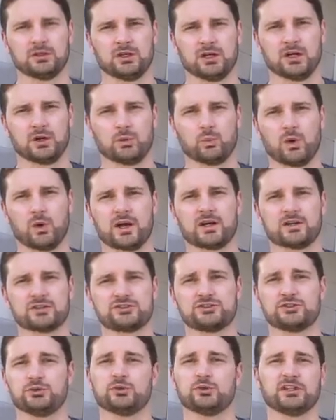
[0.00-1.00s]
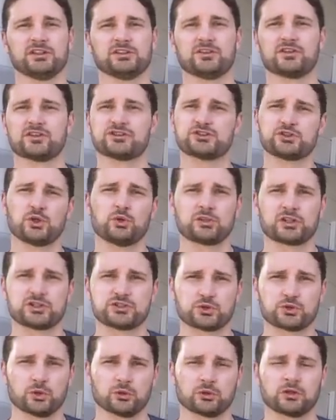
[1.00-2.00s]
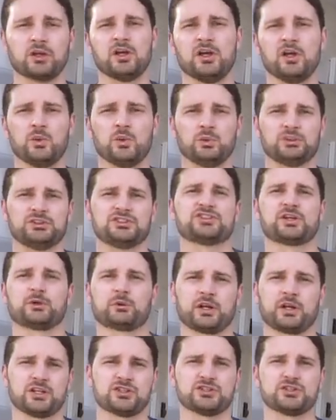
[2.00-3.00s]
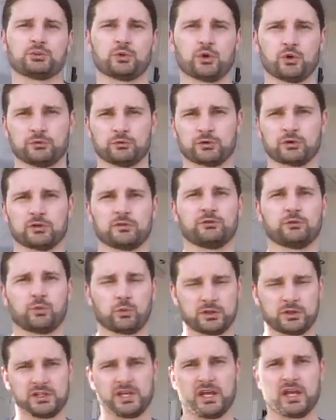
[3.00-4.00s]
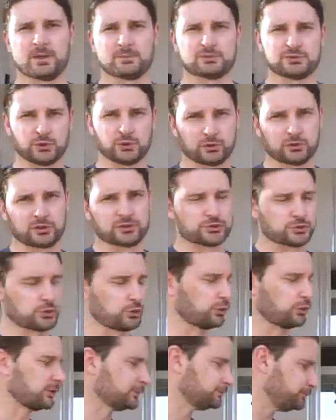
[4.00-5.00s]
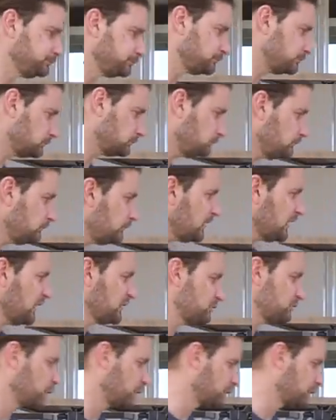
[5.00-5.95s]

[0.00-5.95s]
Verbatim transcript: wires to link to their solar controller, which is a Renogy Rover 40 amp solar controller. So